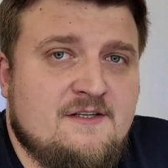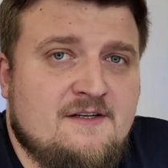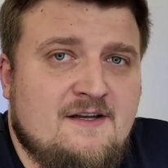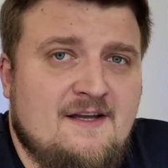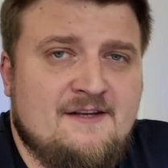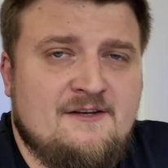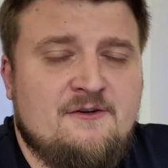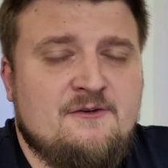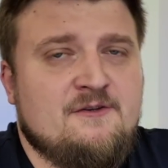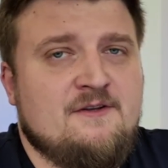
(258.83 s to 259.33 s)
I
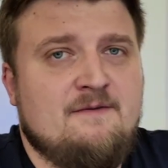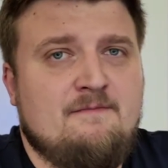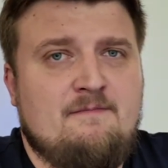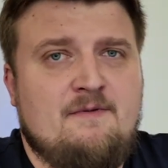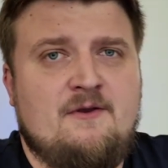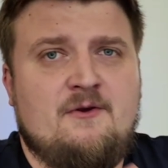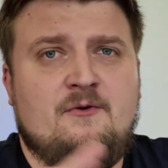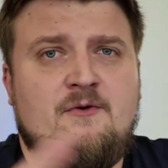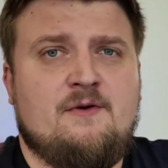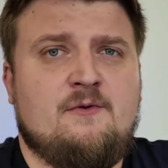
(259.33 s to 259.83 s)
don't
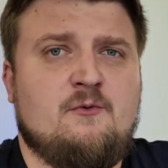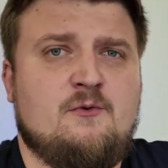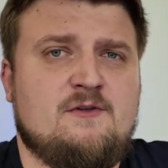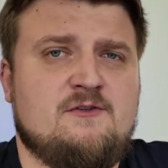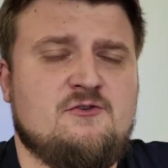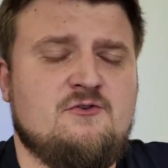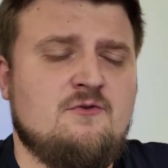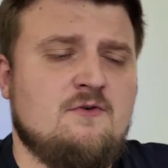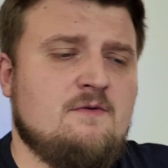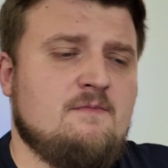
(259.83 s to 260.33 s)
compare it with
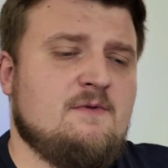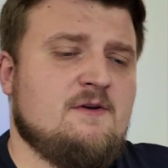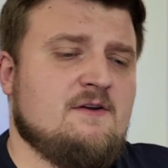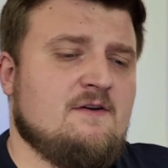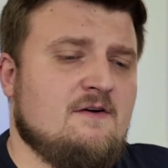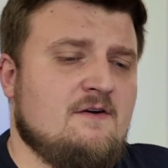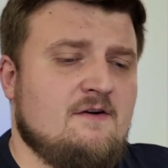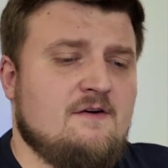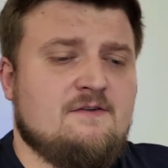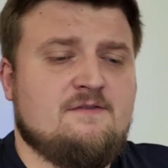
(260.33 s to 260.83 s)
German
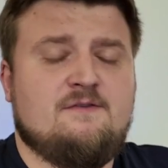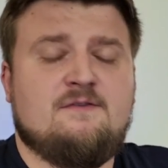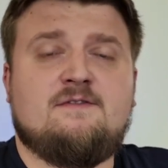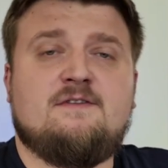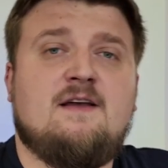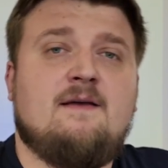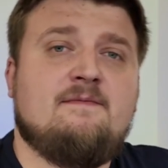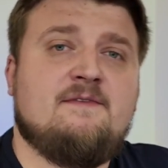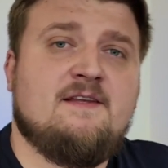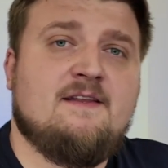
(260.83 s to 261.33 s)
cars or
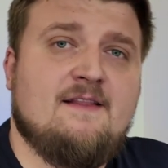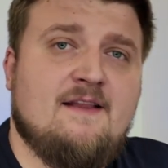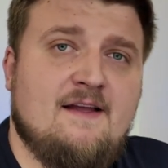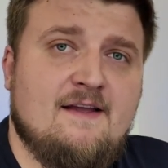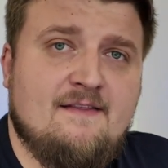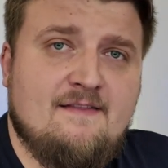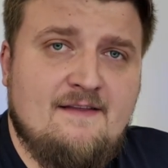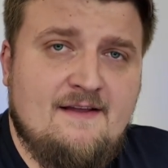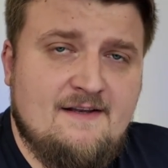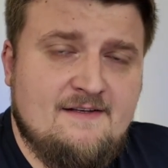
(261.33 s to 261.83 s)
something like
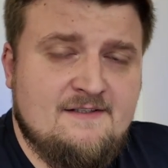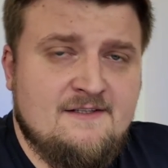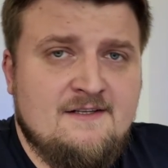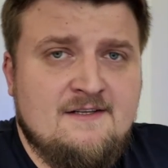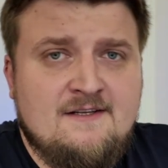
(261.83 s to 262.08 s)
that.